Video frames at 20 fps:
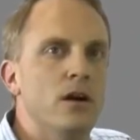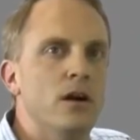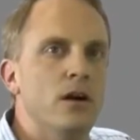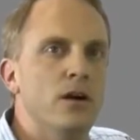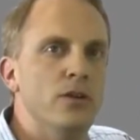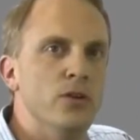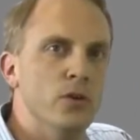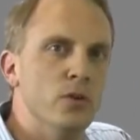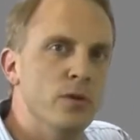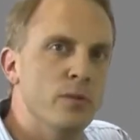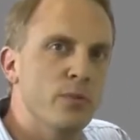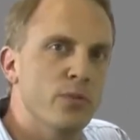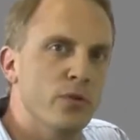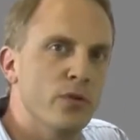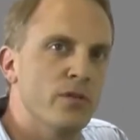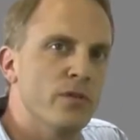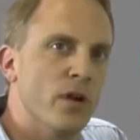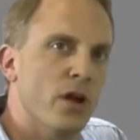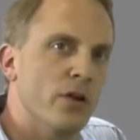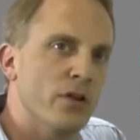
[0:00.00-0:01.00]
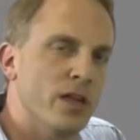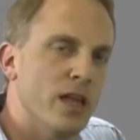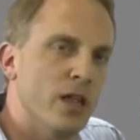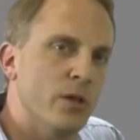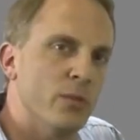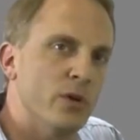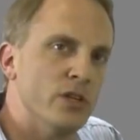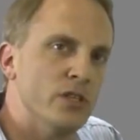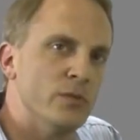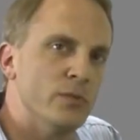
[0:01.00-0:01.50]
a new improved
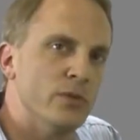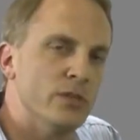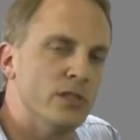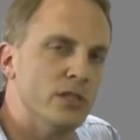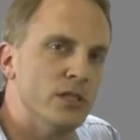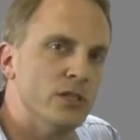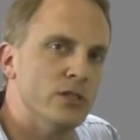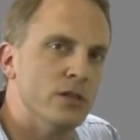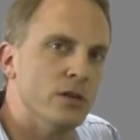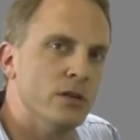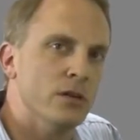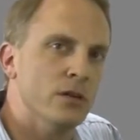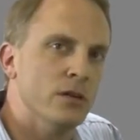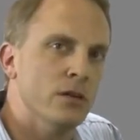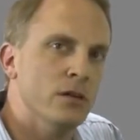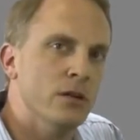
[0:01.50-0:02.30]
auto-calibration procedure,